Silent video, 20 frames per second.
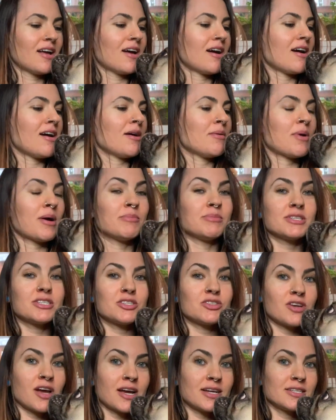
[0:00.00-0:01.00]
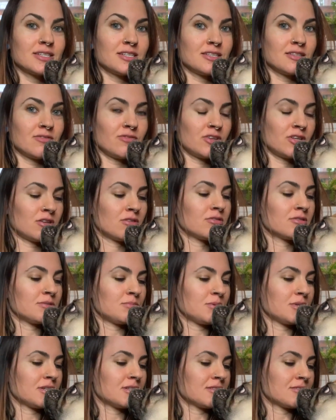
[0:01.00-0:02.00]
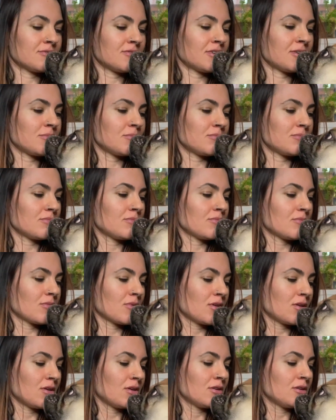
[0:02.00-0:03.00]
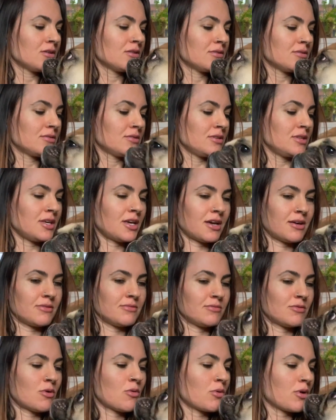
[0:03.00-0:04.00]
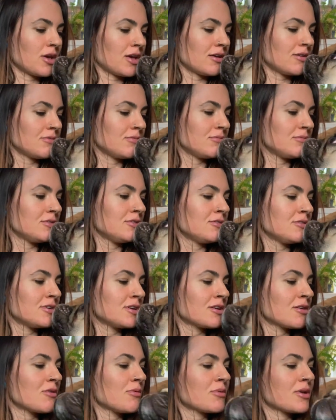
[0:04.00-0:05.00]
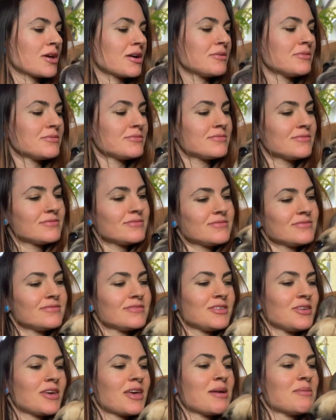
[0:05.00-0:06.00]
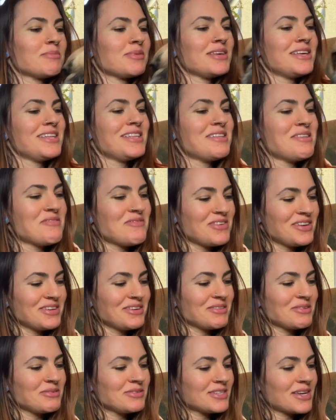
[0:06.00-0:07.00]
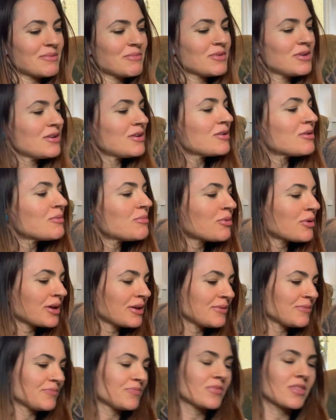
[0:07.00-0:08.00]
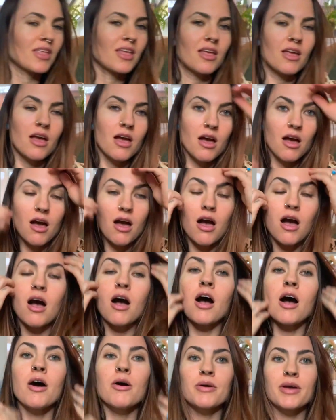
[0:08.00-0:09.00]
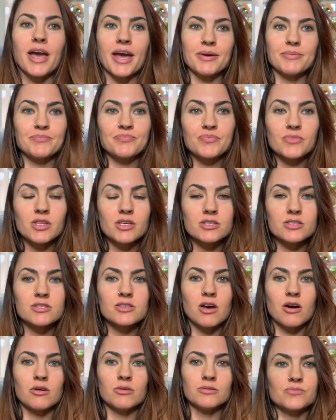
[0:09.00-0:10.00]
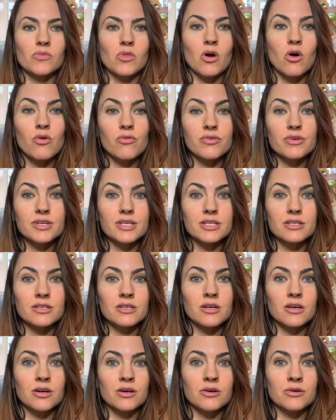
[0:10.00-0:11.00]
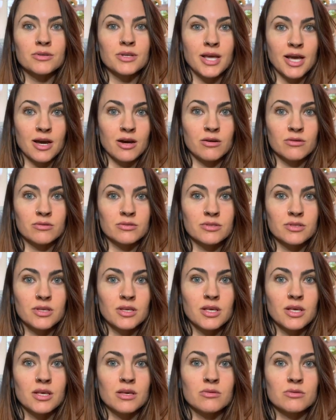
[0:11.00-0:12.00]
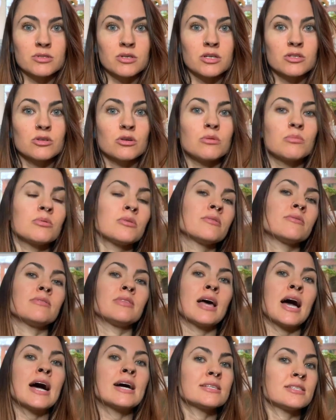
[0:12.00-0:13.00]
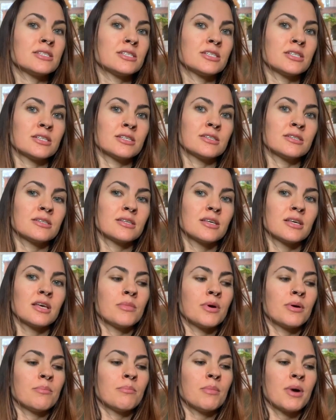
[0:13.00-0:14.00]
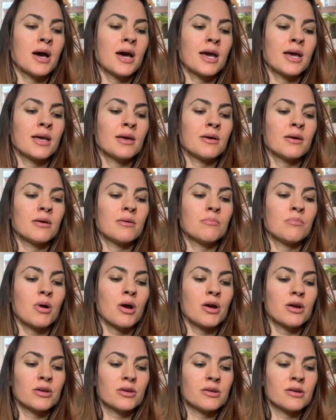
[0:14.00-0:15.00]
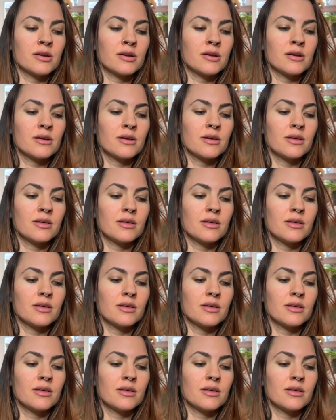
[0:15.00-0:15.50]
I'm distracted in the video, it's because of him. Yeah, okay. You gotta go now. Can't be in the video the whole time. Good boy. Okay, so over a year ago now, it was October of last year, my partner,